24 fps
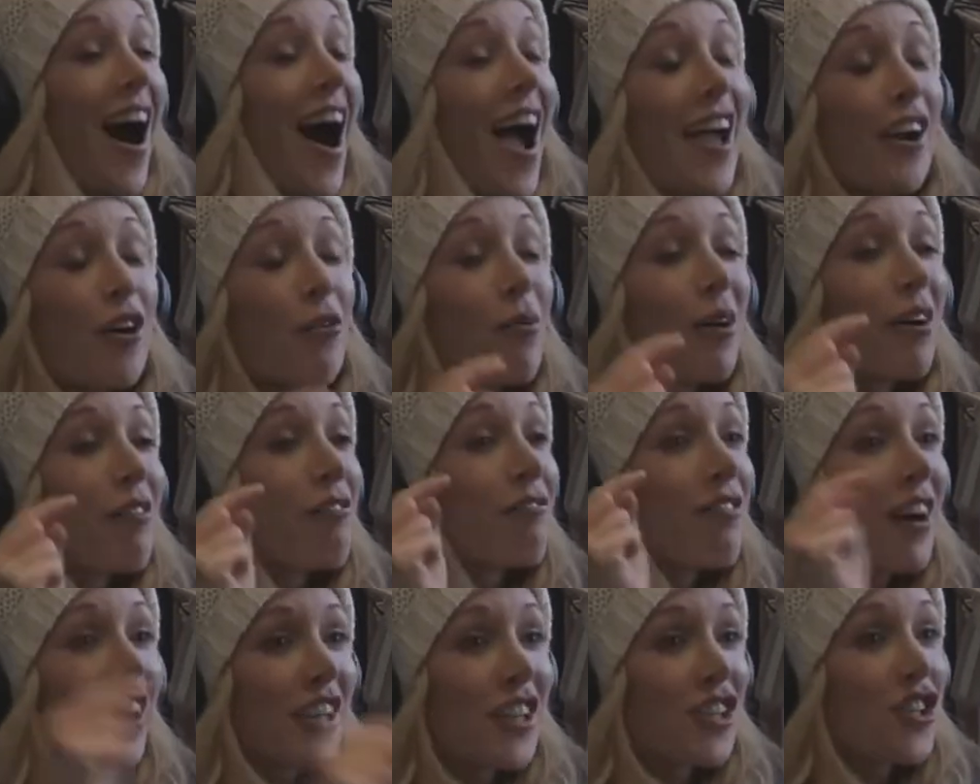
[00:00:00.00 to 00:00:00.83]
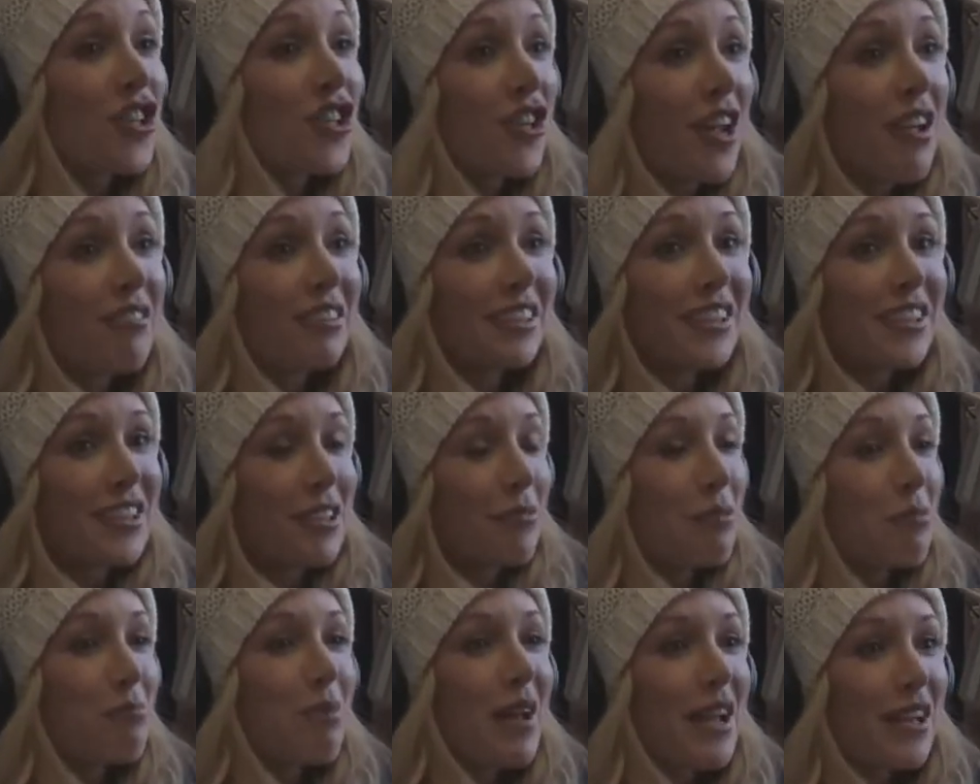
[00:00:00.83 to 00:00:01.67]
I don't want to fucking shave unless
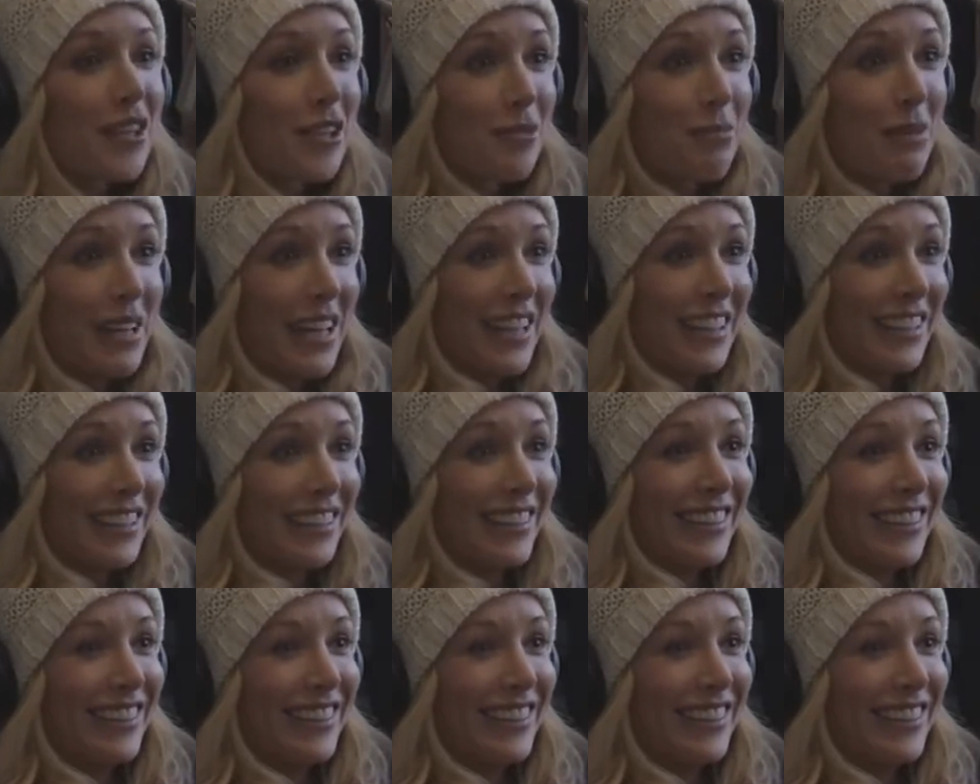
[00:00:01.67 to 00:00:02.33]
someone pays me.